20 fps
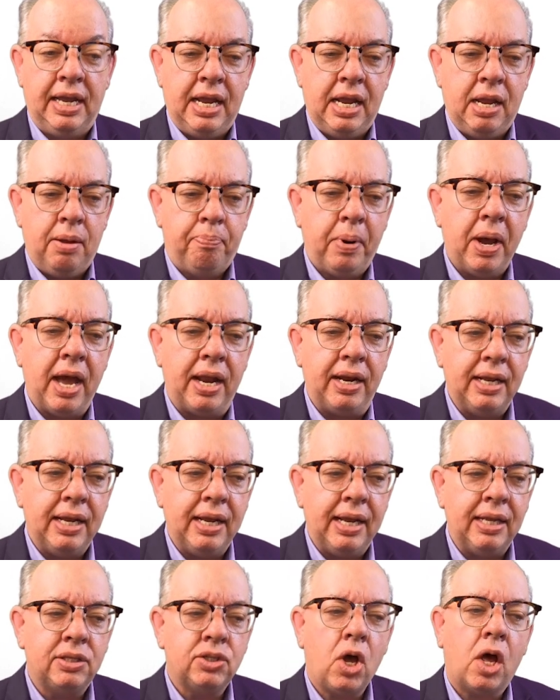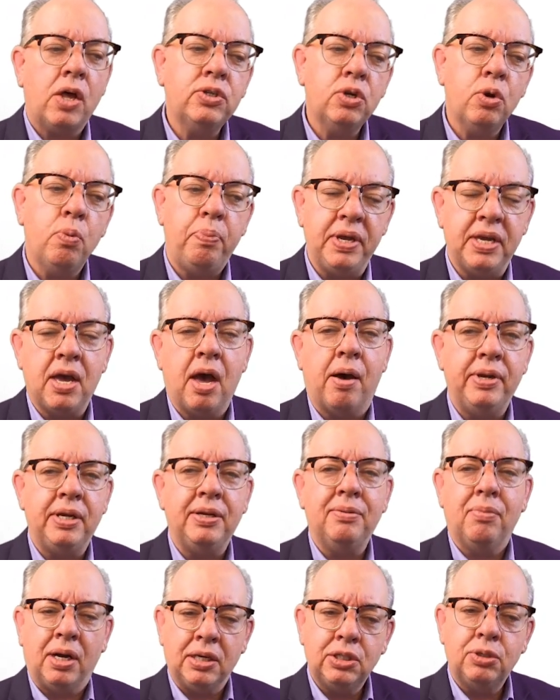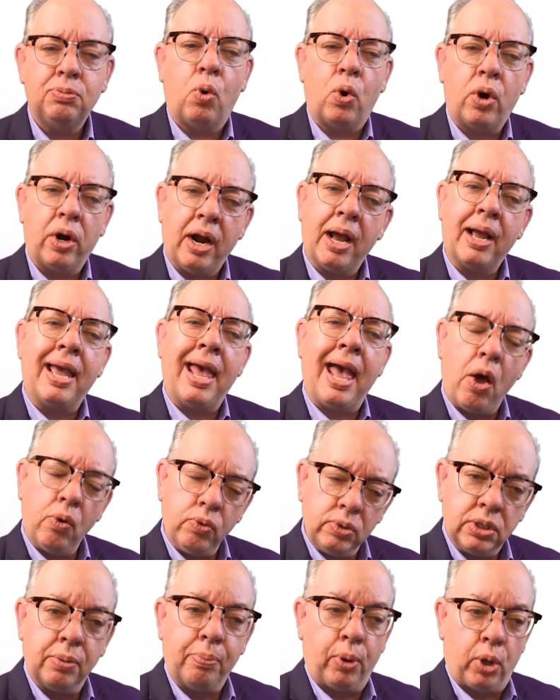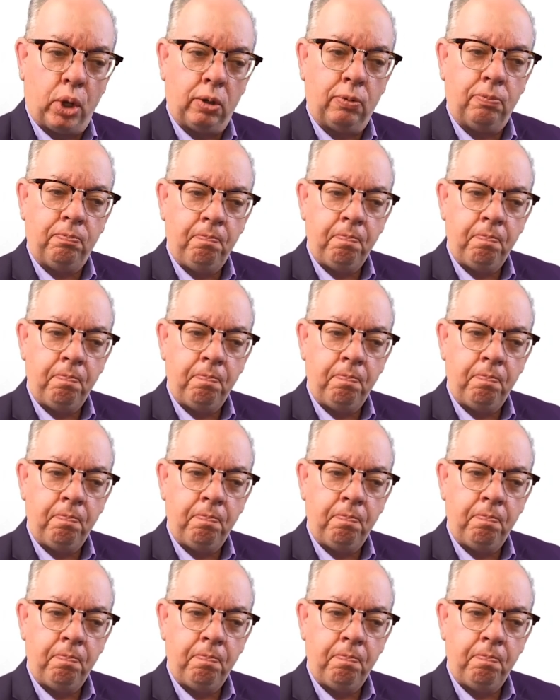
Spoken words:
But it's also becoming much more accountable.